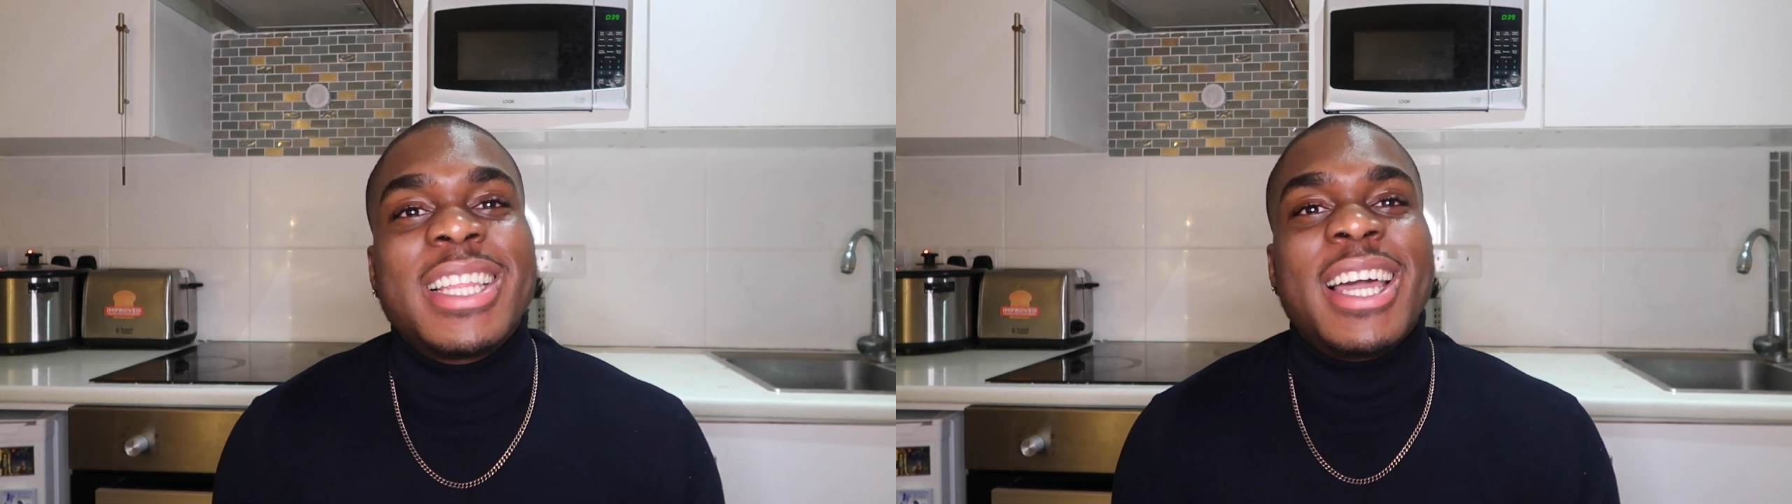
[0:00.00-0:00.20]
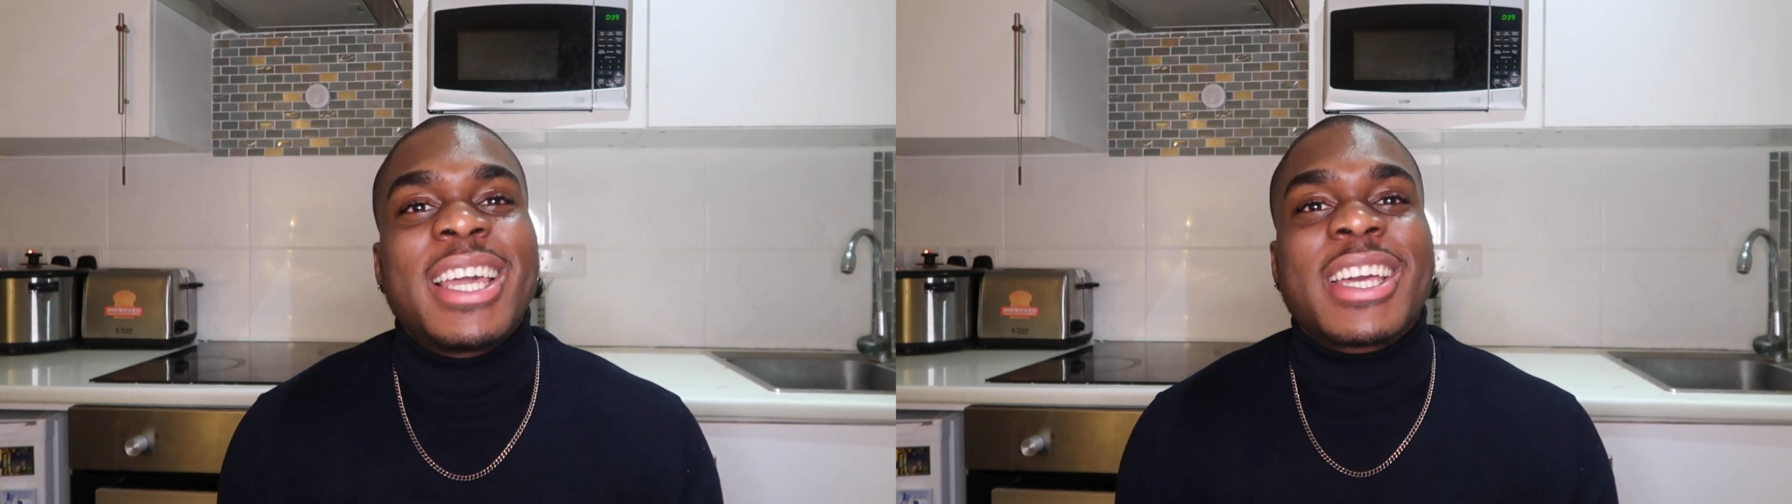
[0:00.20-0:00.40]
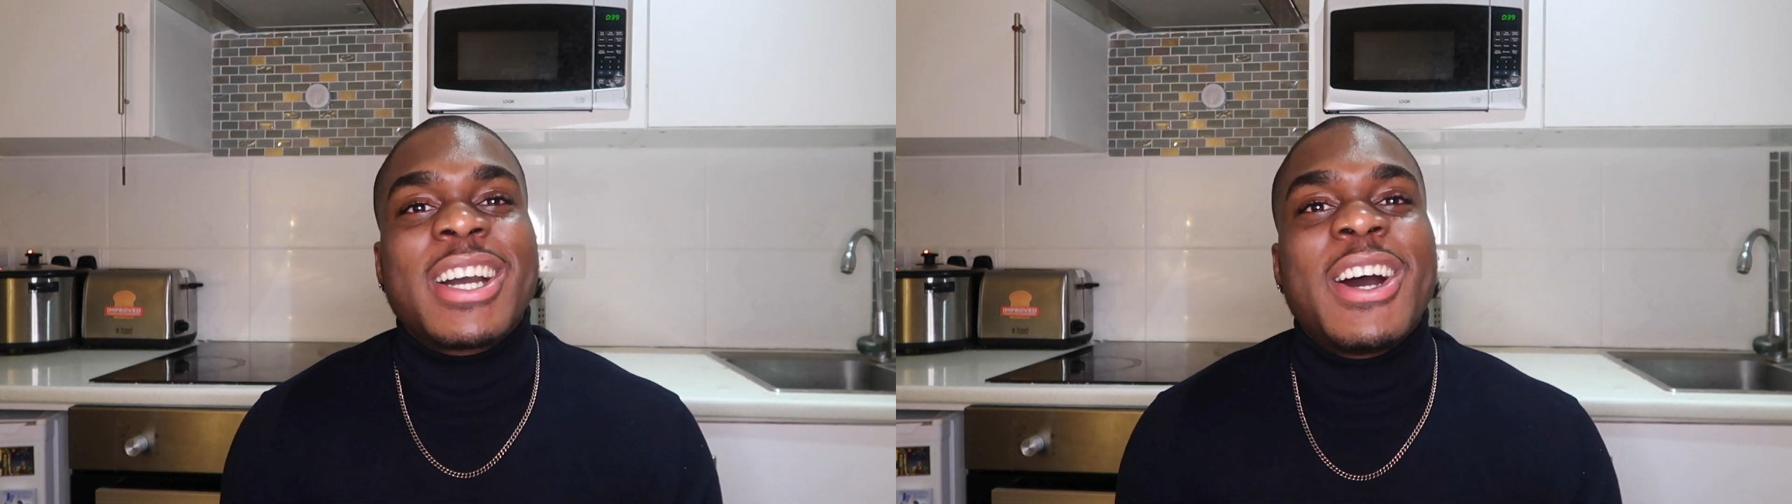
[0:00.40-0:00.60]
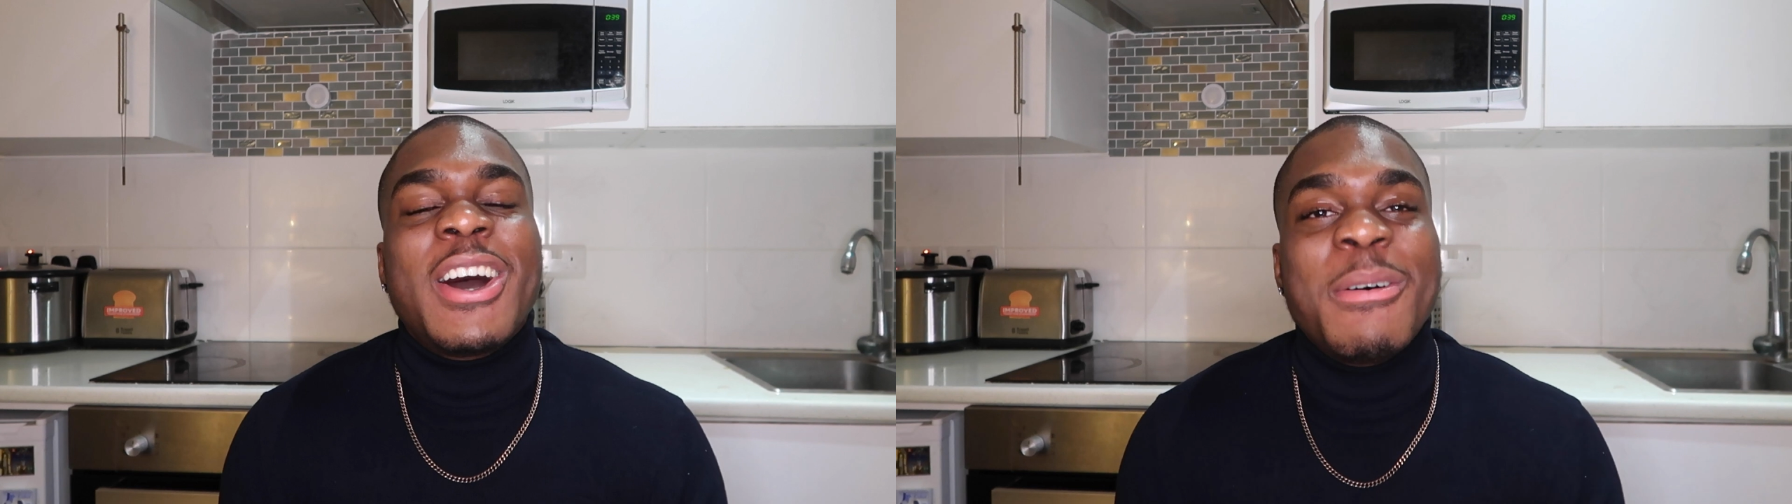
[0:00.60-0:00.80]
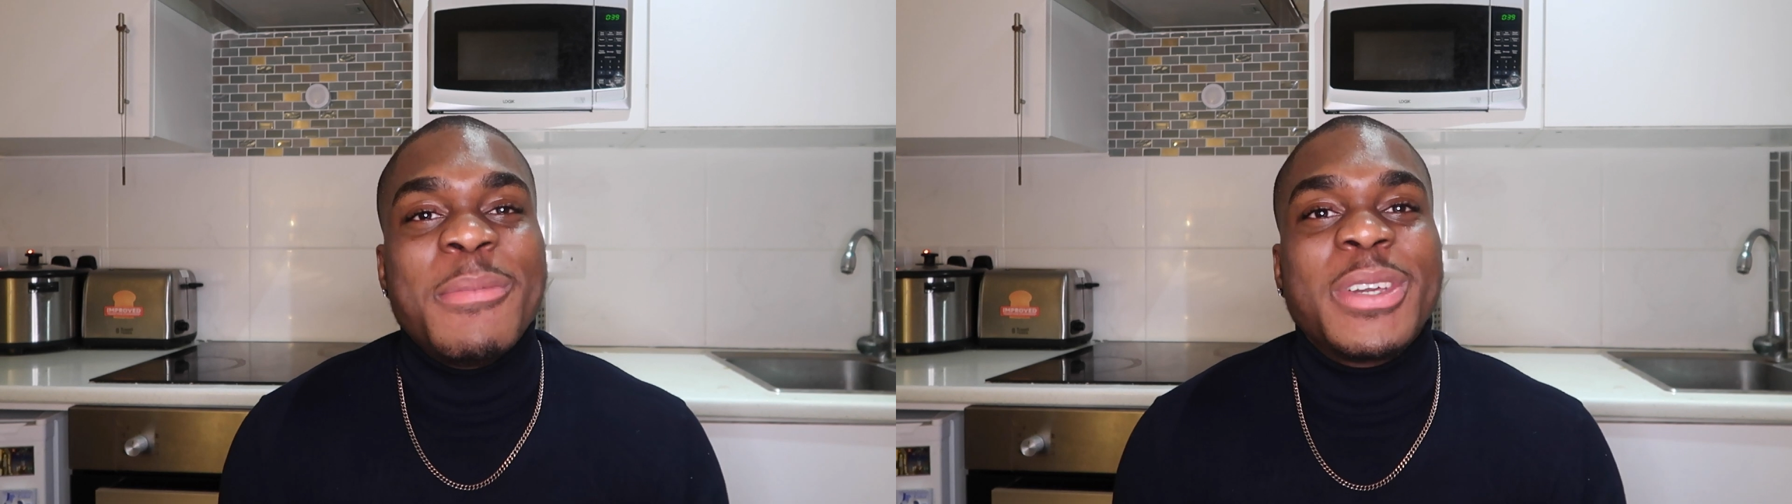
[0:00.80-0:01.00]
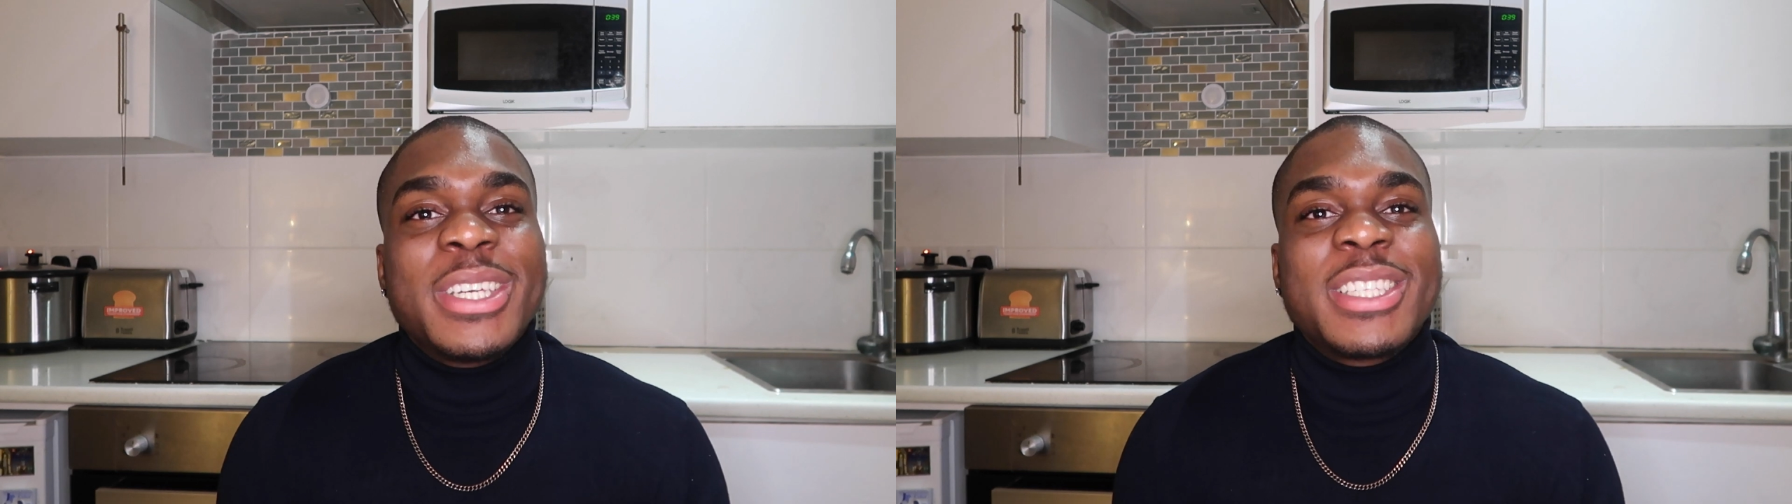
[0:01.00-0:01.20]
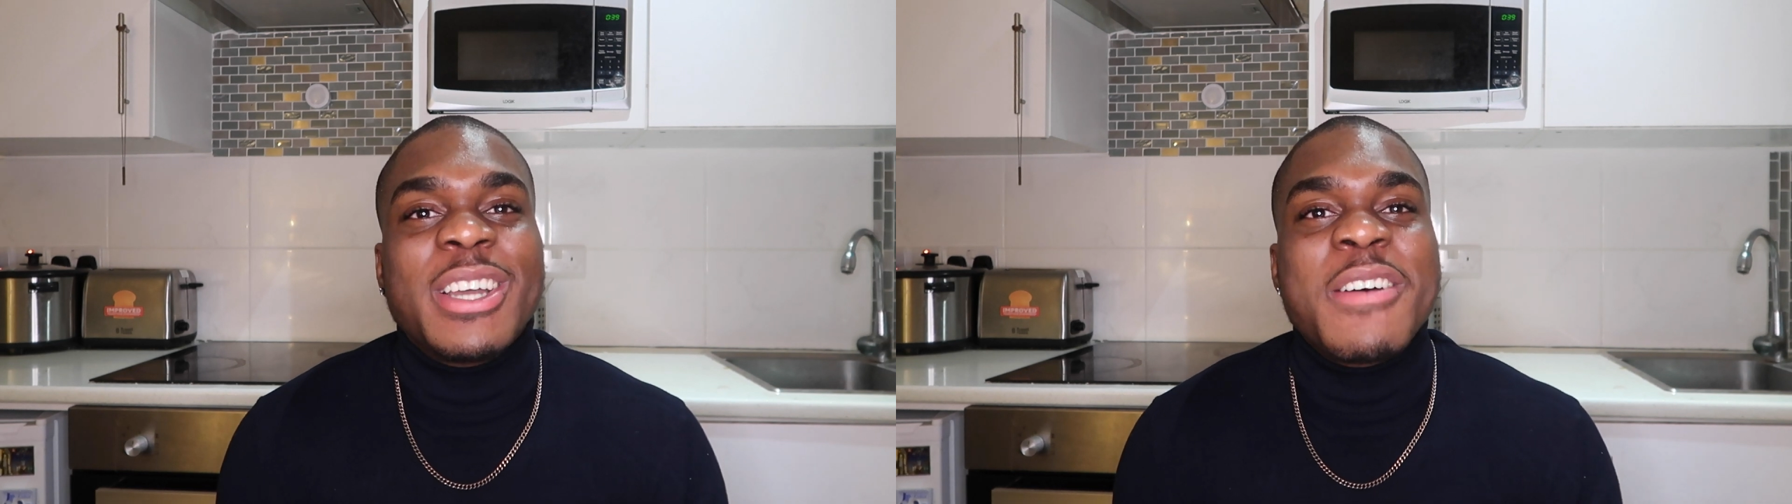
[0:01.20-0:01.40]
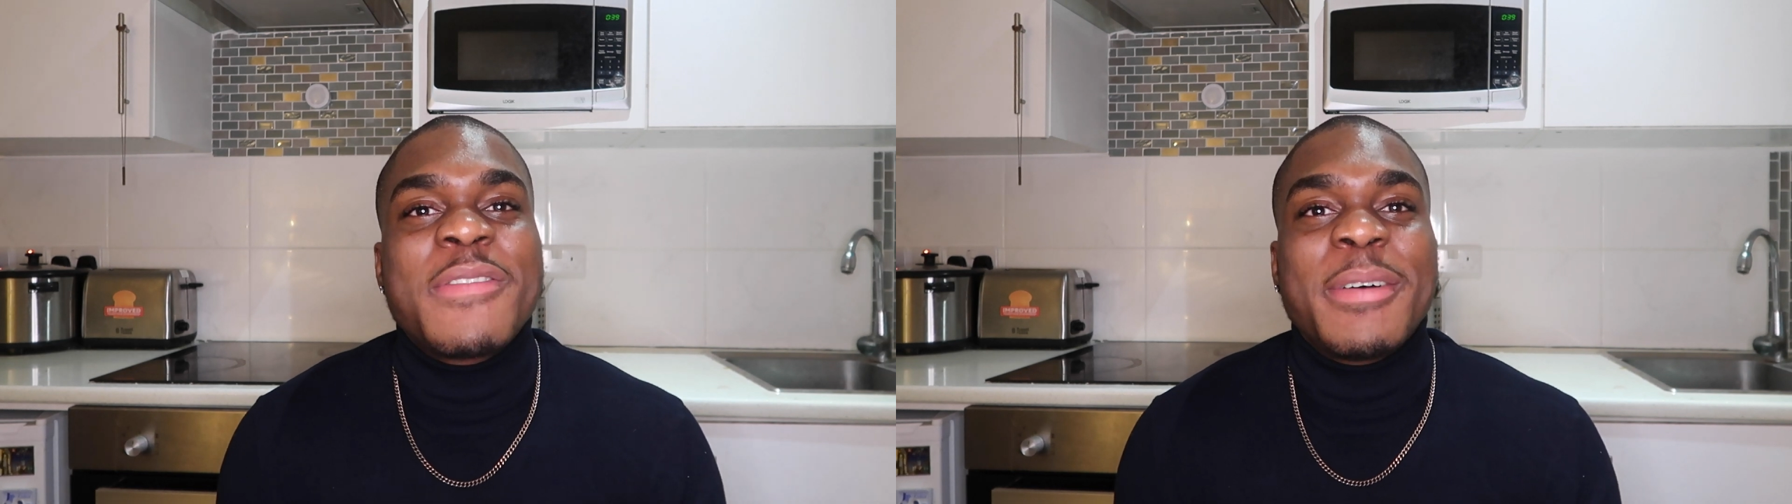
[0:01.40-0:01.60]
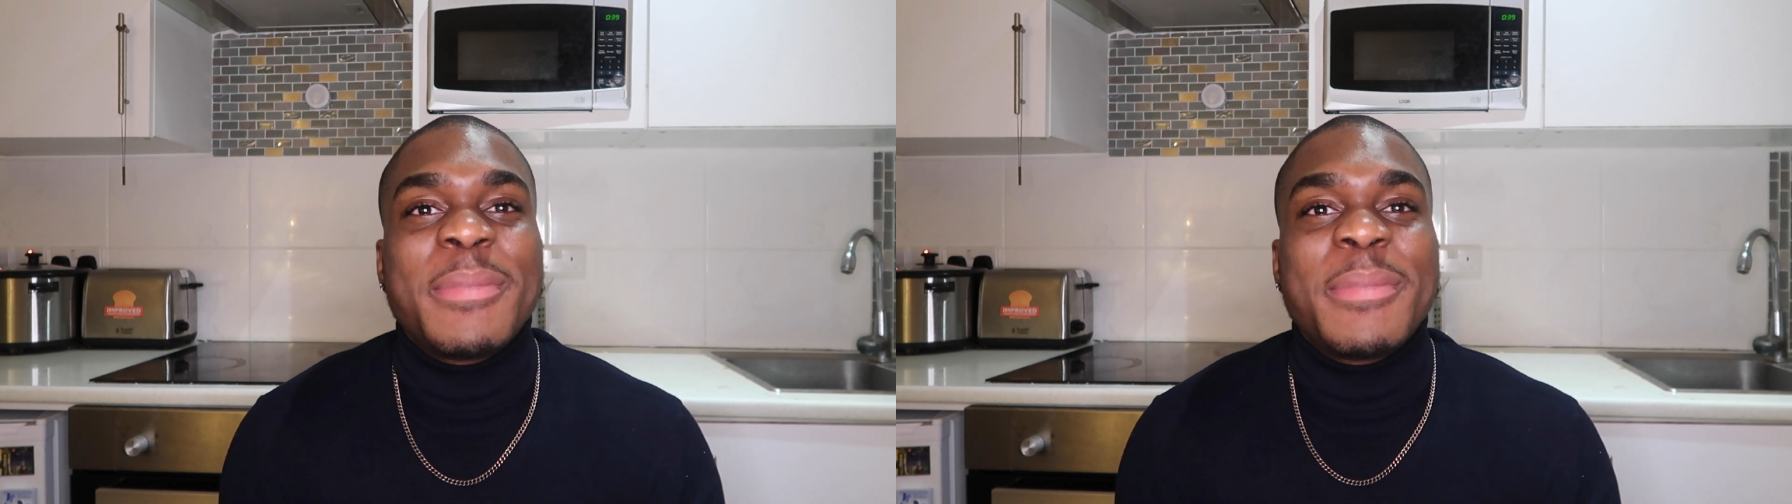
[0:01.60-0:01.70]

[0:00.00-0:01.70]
Like, humble yourself,